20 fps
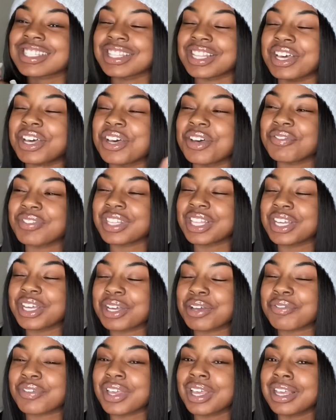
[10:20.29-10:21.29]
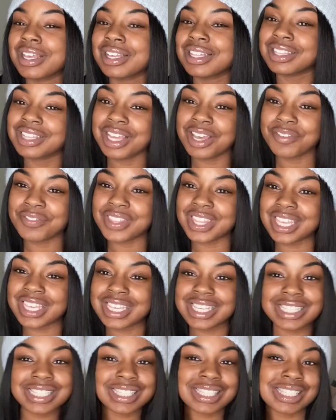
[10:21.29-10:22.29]
love
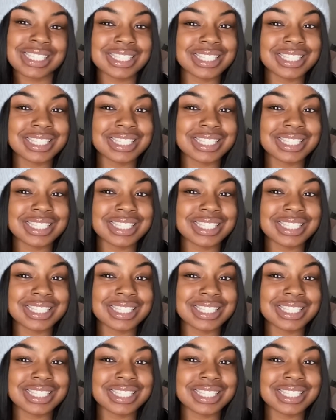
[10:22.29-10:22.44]
this.